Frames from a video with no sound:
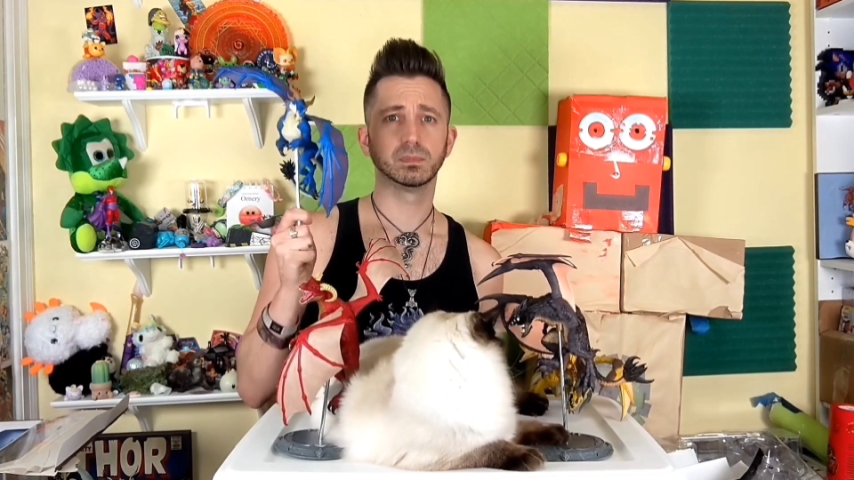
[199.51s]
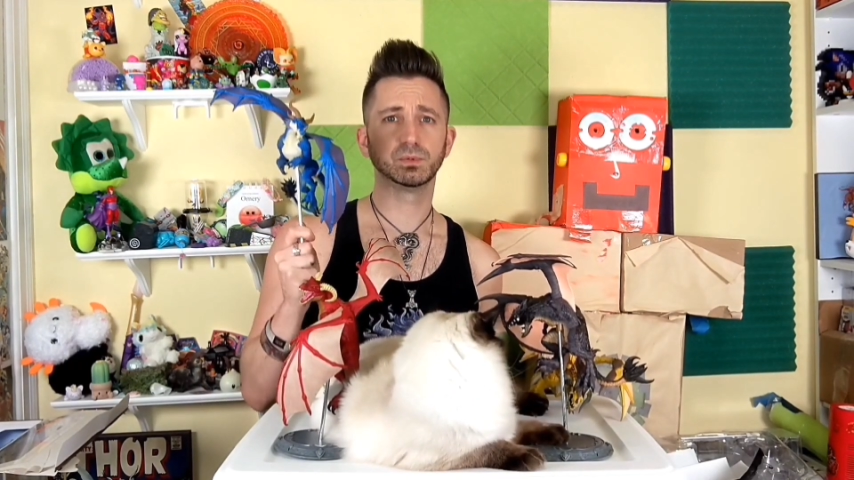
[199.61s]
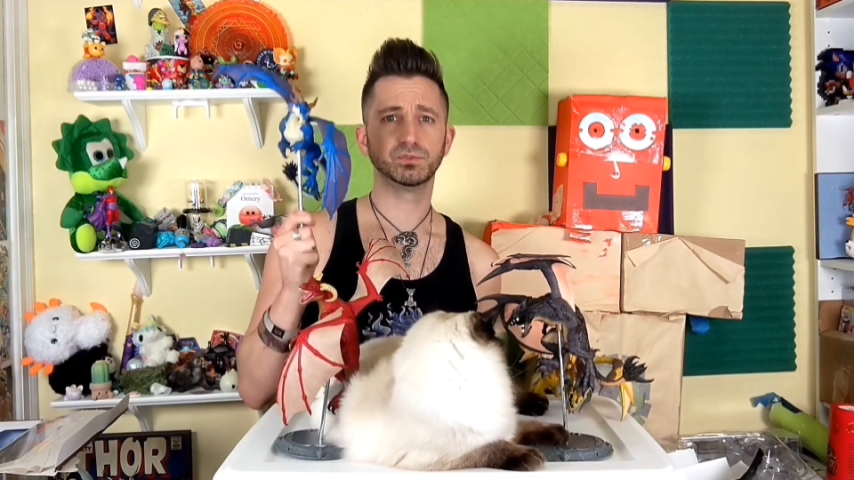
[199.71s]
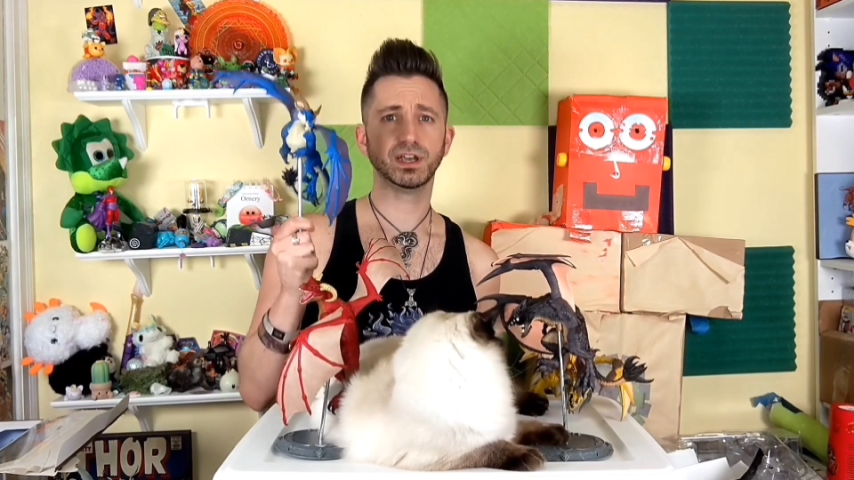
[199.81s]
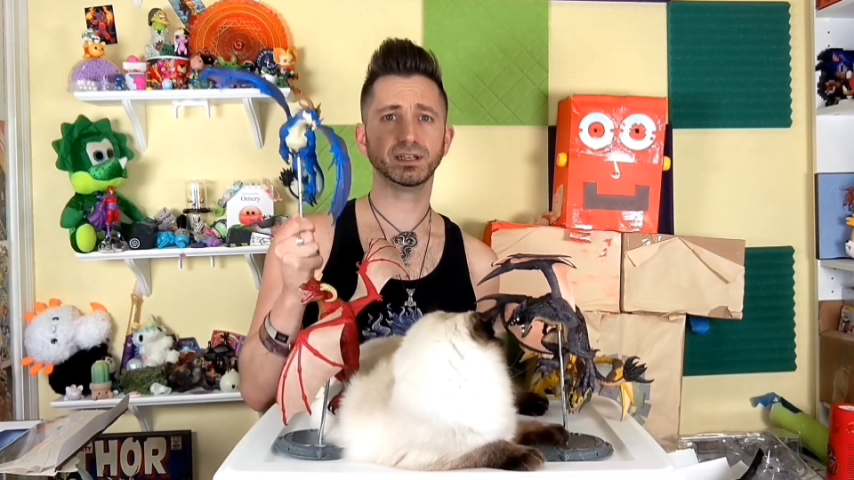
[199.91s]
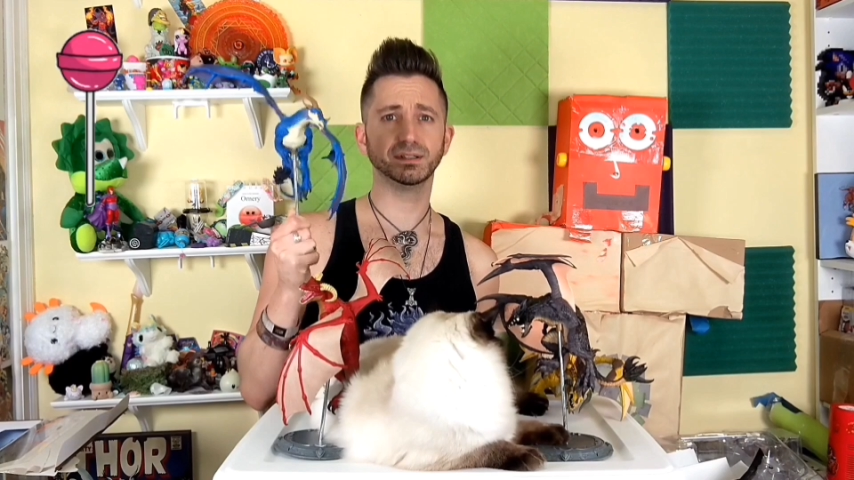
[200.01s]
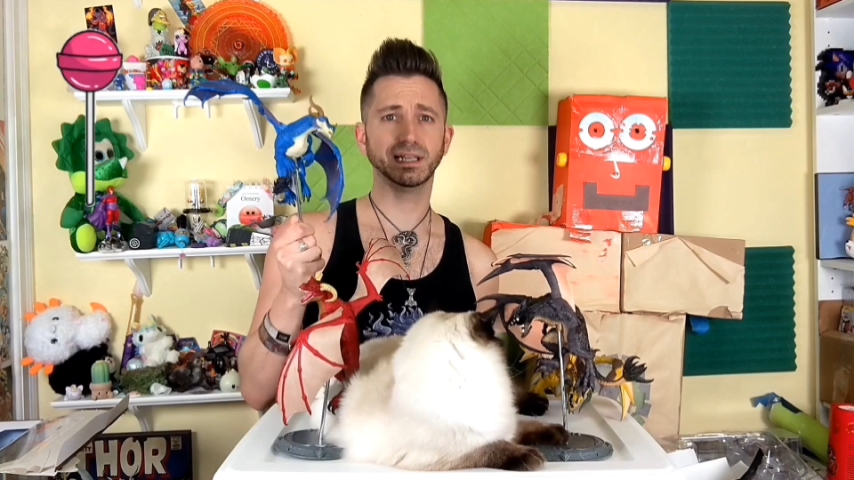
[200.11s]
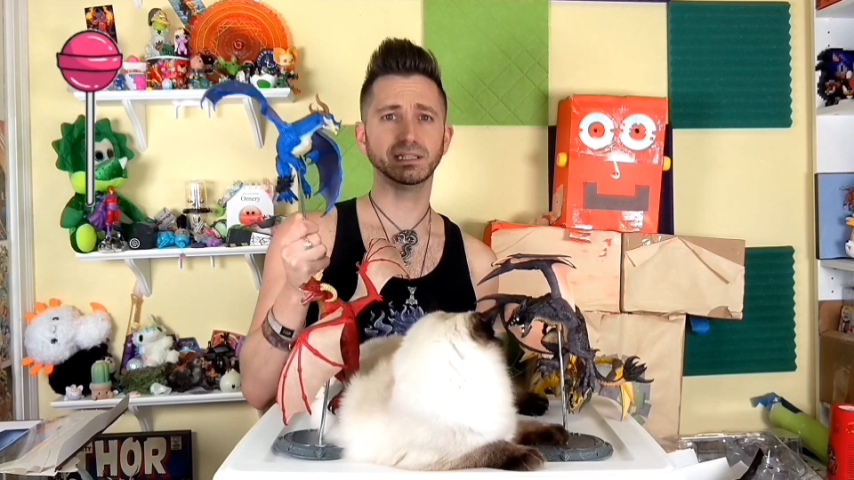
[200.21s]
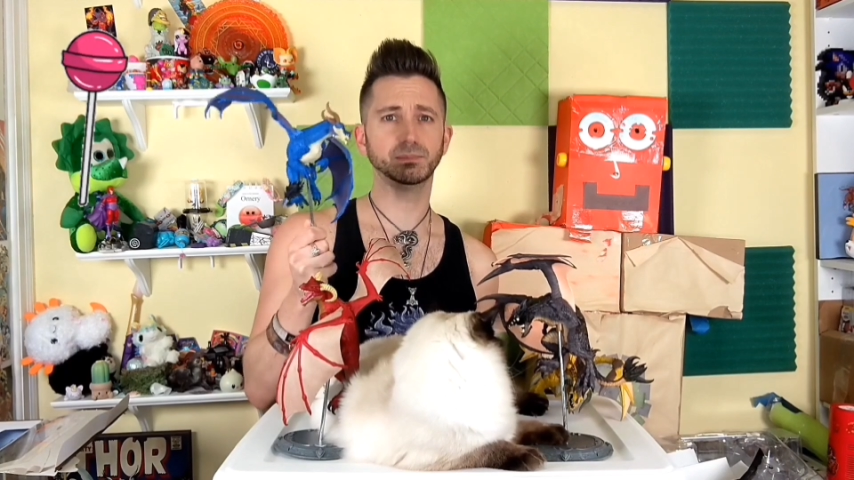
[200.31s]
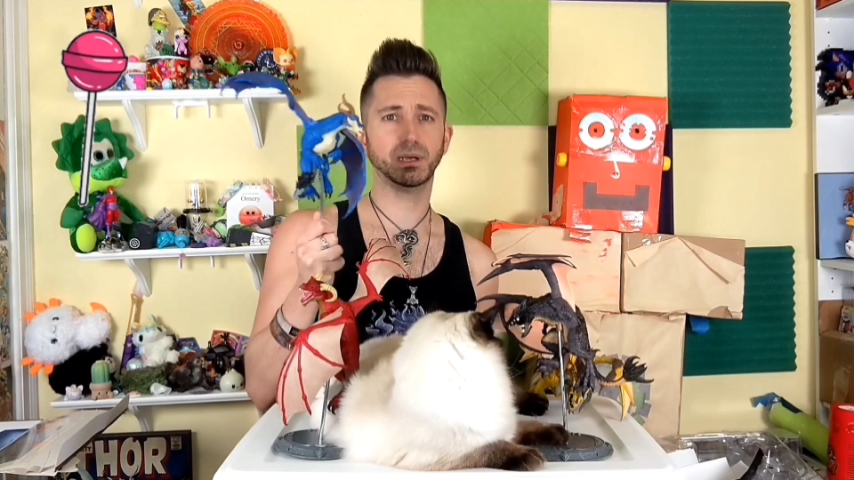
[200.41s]
dragon
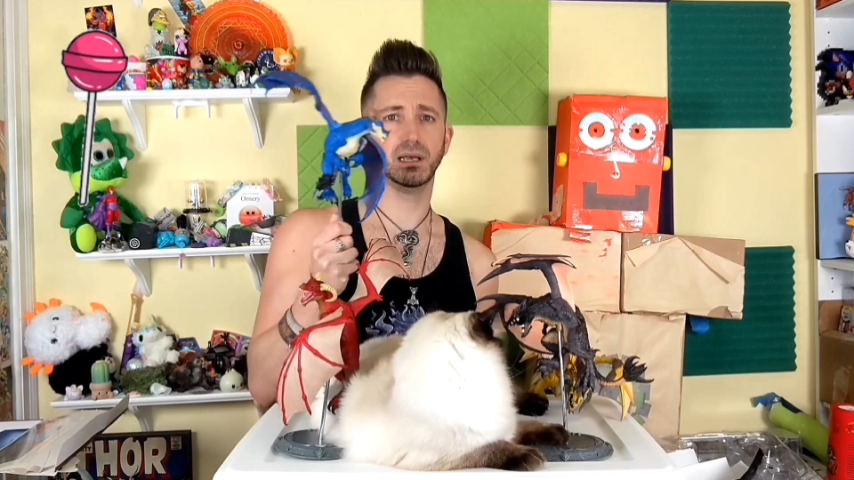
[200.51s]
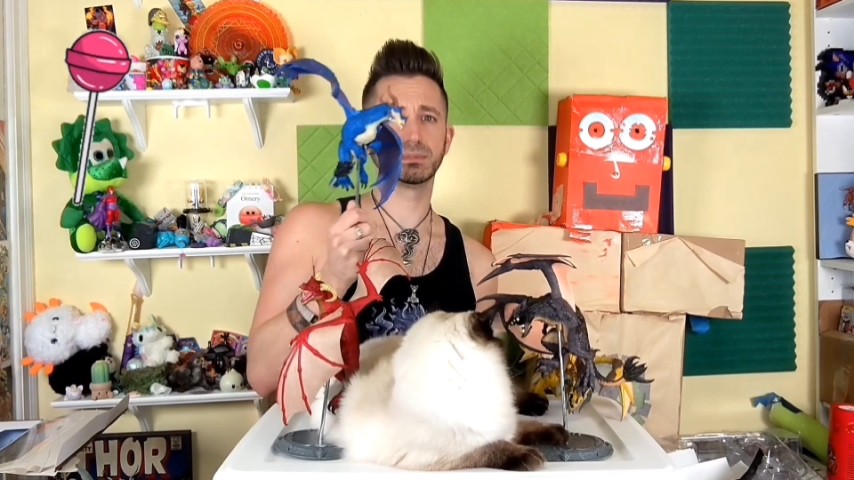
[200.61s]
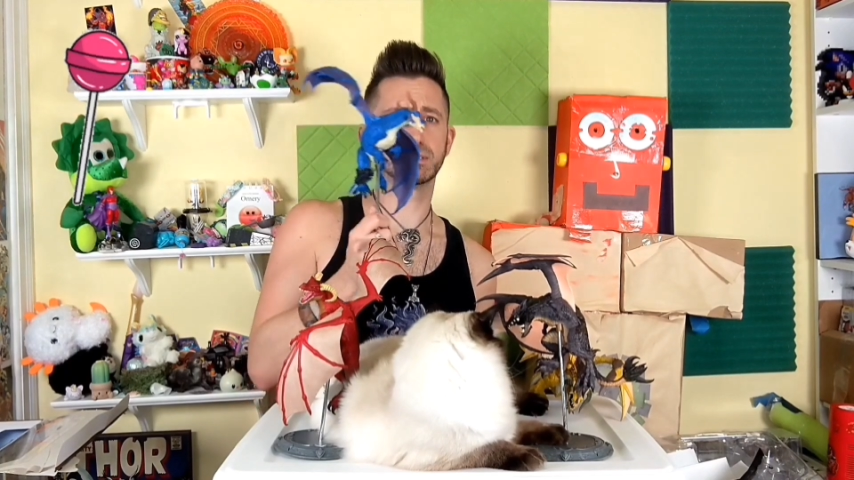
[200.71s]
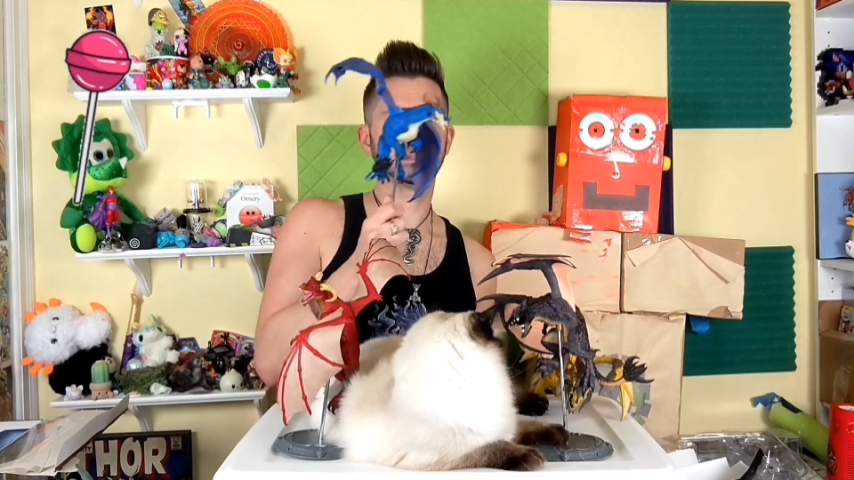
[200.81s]
lollipops.